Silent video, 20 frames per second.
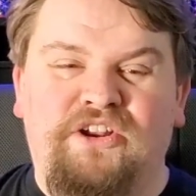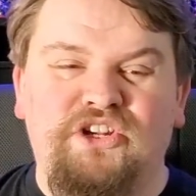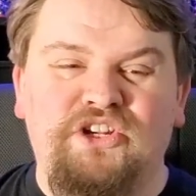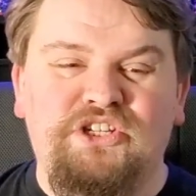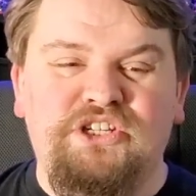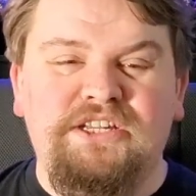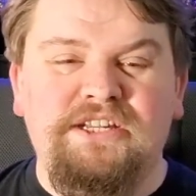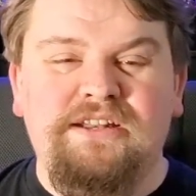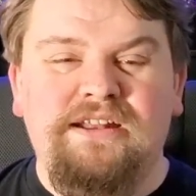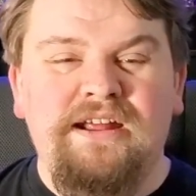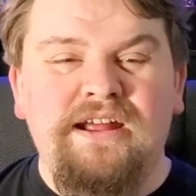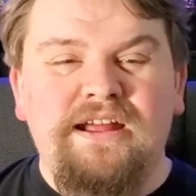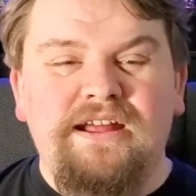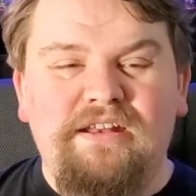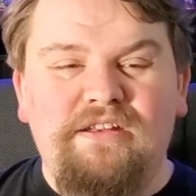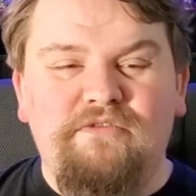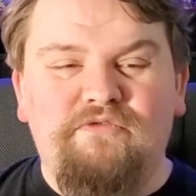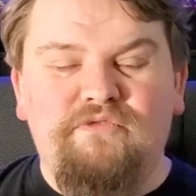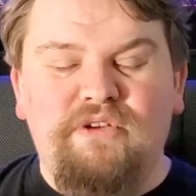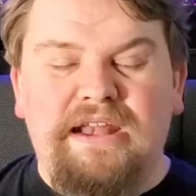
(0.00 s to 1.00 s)
just to
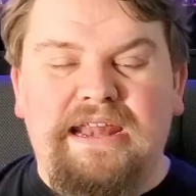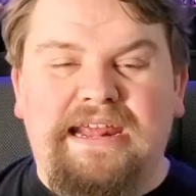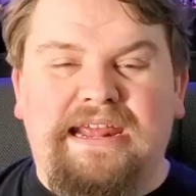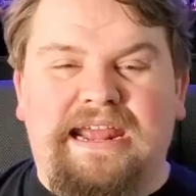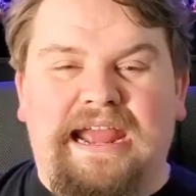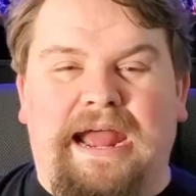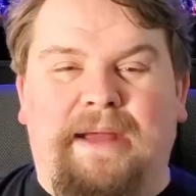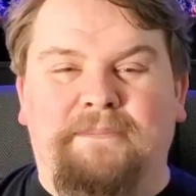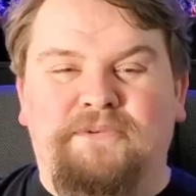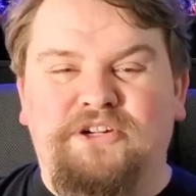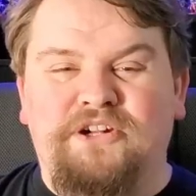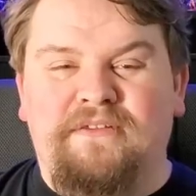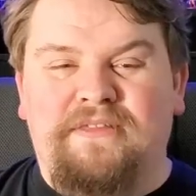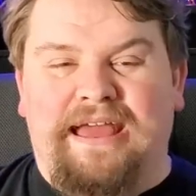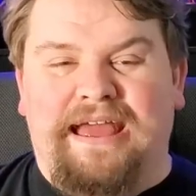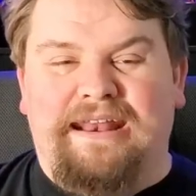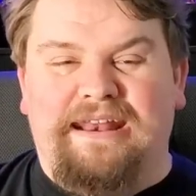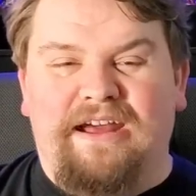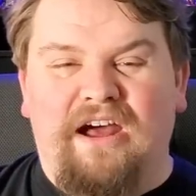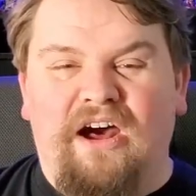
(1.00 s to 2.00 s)
kind of really capture
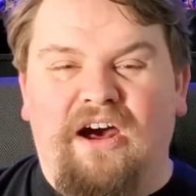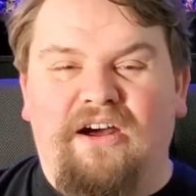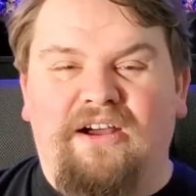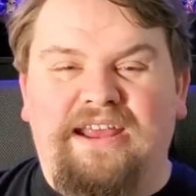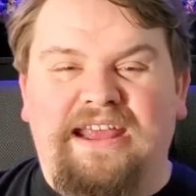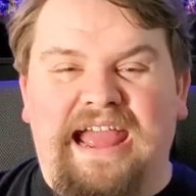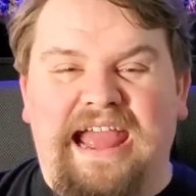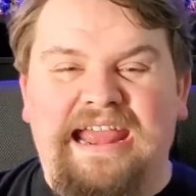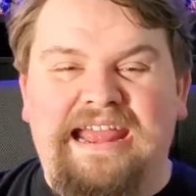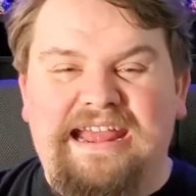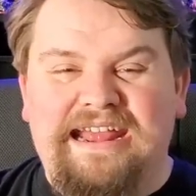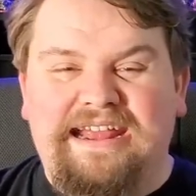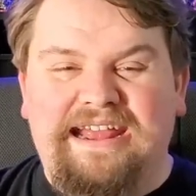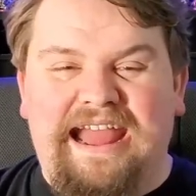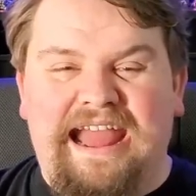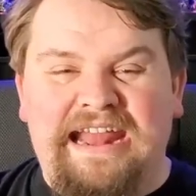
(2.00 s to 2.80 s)
that archaic